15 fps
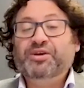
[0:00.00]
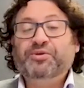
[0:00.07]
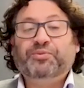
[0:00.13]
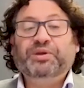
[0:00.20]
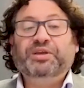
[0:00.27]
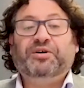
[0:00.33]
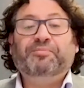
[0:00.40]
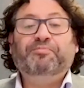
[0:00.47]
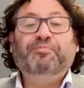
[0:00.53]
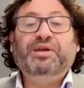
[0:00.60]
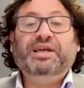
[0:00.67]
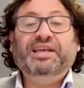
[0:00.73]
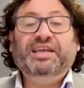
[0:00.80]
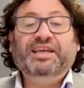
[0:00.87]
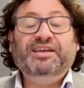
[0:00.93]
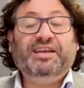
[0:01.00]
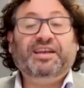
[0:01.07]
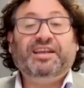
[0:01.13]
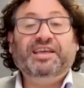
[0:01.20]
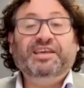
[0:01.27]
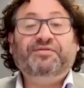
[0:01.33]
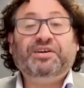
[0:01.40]
we got many
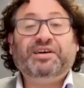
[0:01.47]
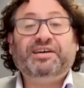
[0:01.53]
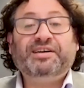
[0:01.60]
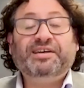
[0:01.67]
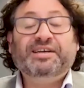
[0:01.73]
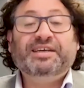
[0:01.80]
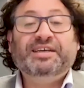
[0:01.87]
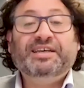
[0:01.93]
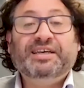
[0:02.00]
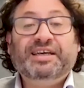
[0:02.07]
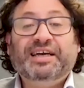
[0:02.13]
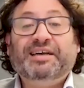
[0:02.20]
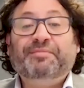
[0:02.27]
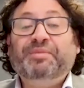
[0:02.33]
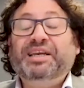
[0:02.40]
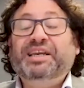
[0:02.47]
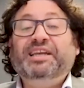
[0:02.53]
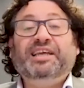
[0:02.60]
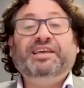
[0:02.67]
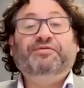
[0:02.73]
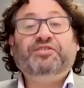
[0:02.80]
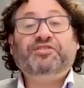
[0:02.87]

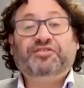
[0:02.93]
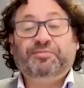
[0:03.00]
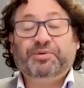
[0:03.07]
levers to